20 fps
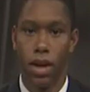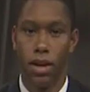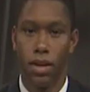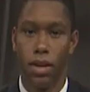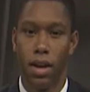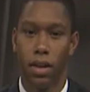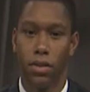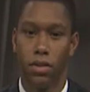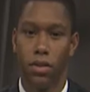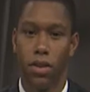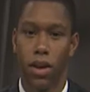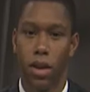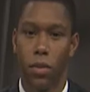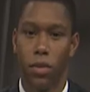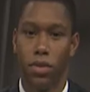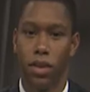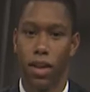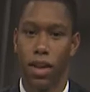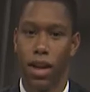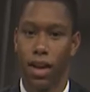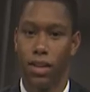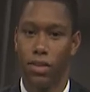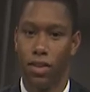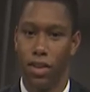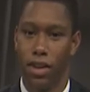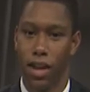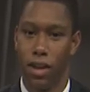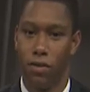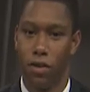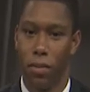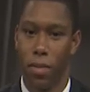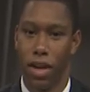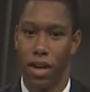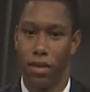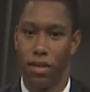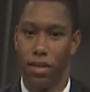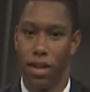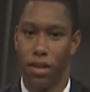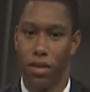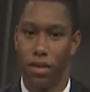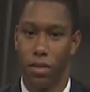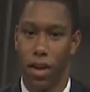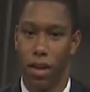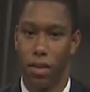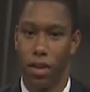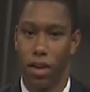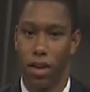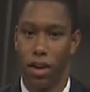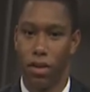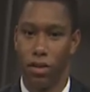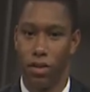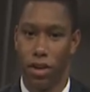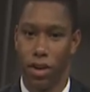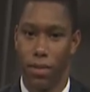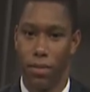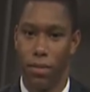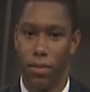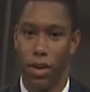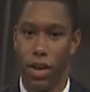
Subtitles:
Yesterday was election day for many states around the country.